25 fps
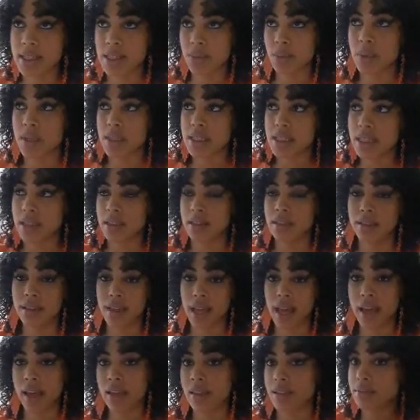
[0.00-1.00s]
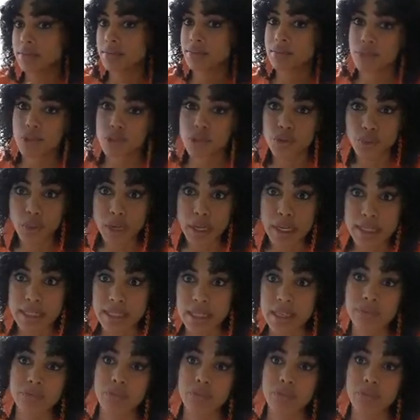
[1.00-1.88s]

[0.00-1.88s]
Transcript: It wasn't like crazy